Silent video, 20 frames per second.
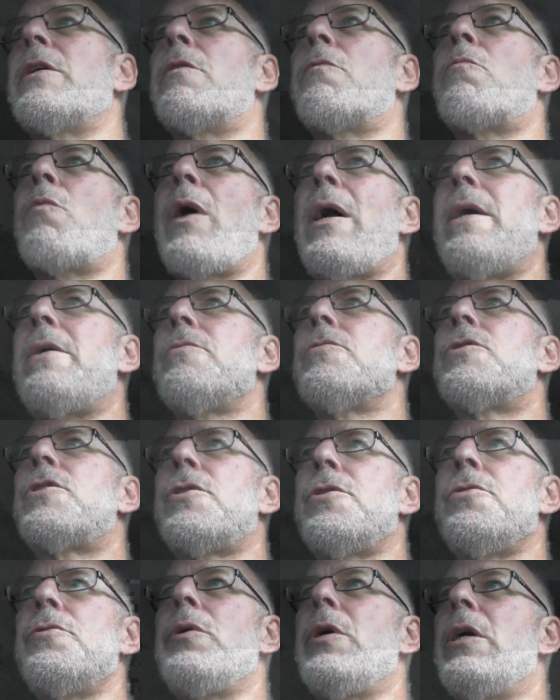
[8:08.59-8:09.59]
around
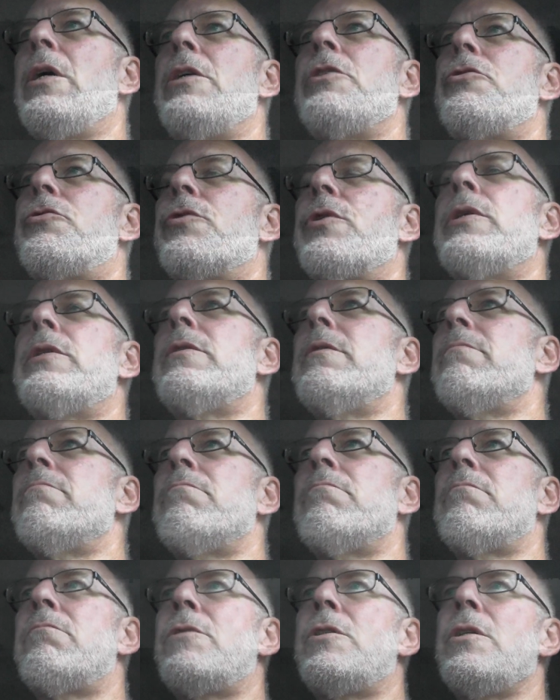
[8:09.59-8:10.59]
200
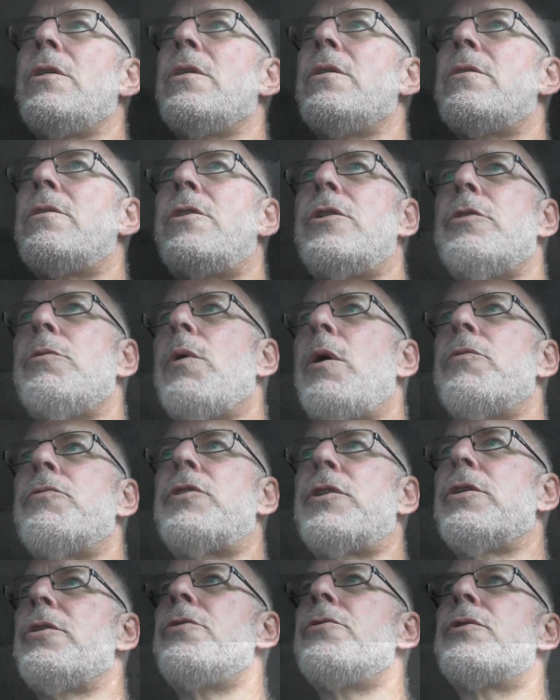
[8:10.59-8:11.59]
to
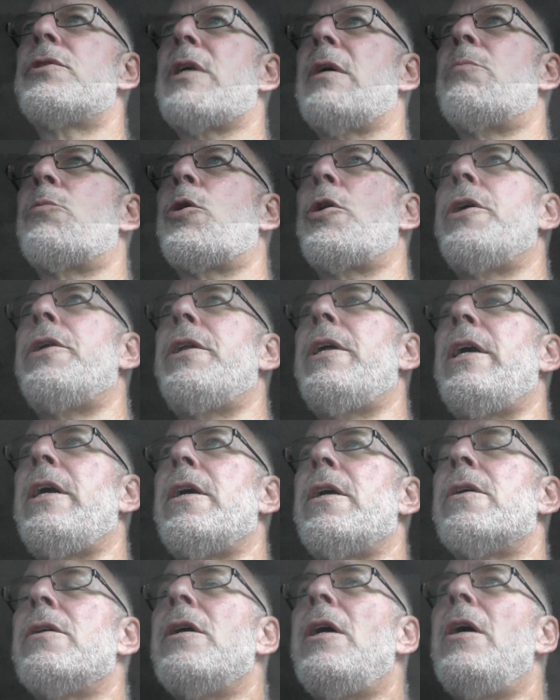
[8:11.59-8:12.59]
202, somewhere in
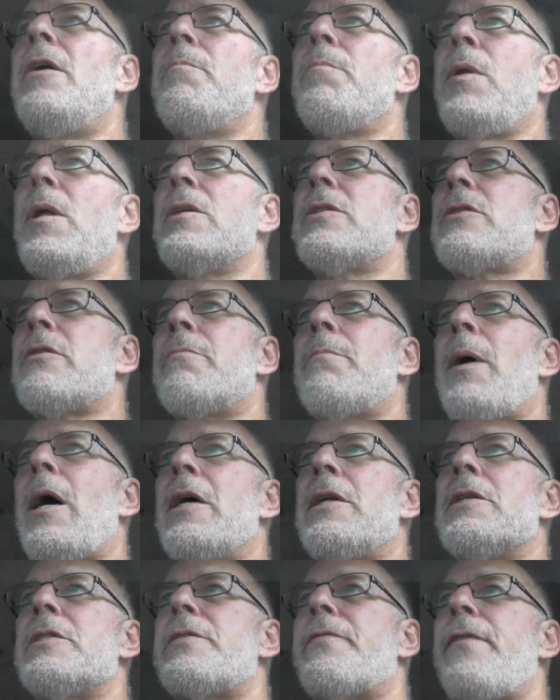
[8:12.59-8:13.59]
there, plus or
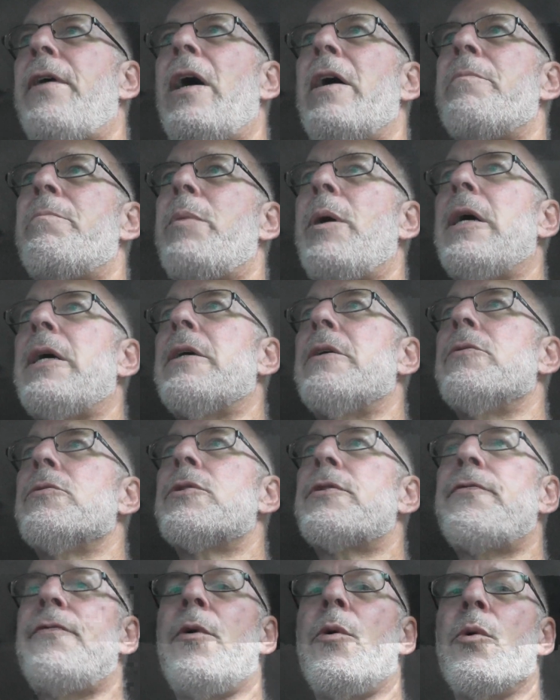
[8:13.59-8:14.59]
minus 5
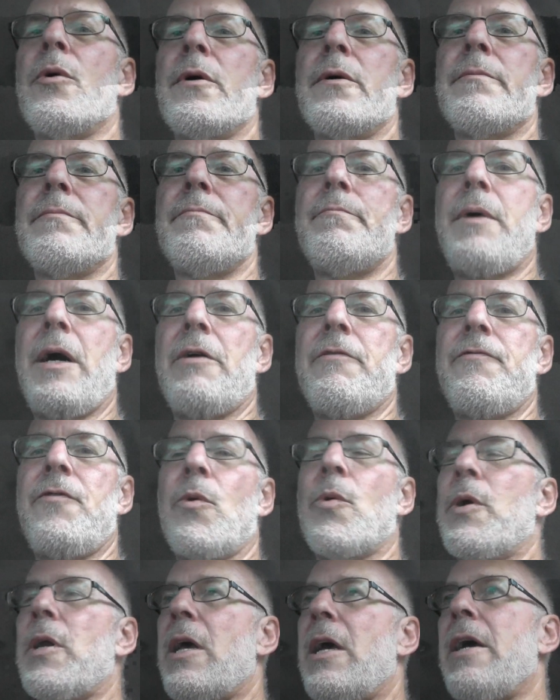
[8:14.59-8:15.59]
pounds for about
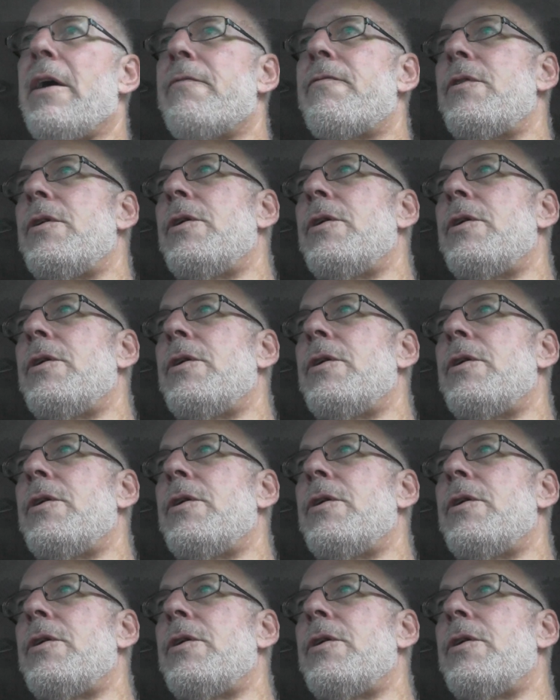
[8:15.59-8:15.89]
4.5